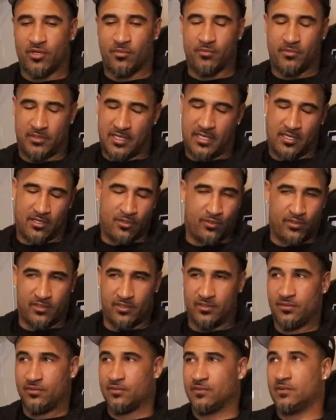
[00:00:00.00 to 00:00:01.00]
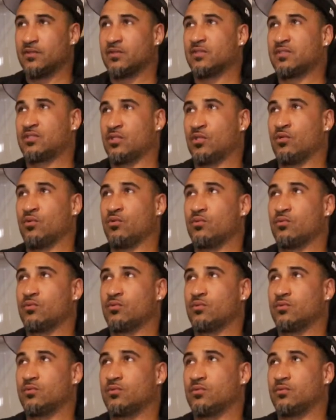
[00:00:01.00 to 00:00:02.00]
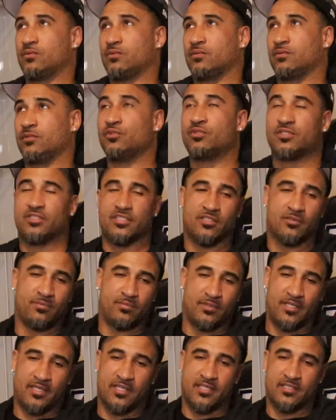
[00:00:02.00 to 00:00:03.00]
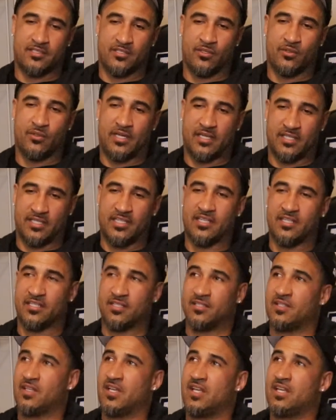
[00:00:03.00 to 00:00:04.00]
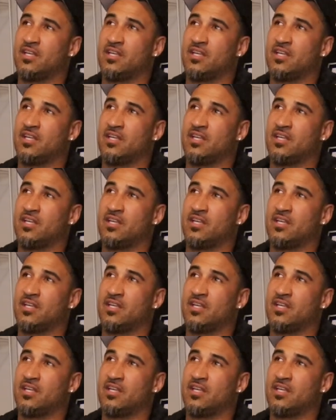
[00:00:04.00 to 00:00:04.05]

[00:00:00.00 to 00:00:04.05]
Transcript: I'm a lot older than you, so you still playing. So I get it.